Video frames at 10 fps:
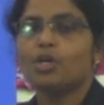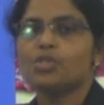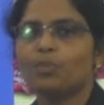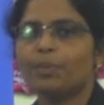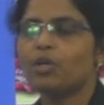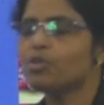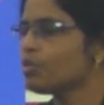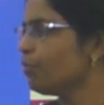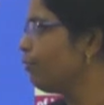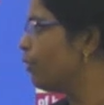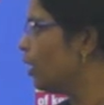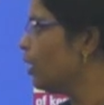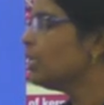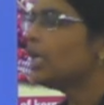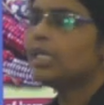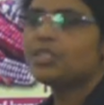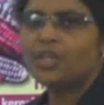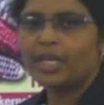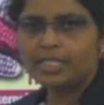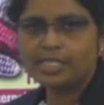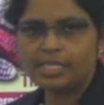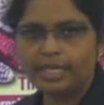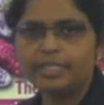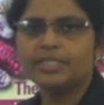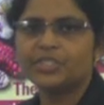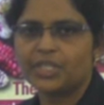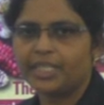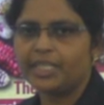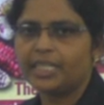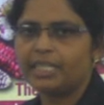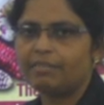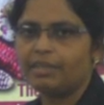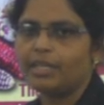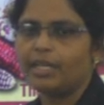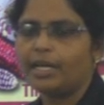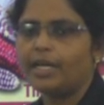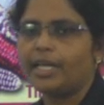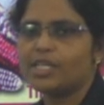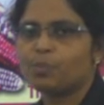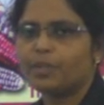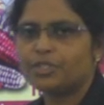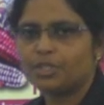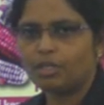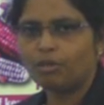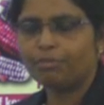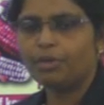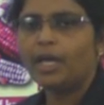So, because of changes at genetic level and expression of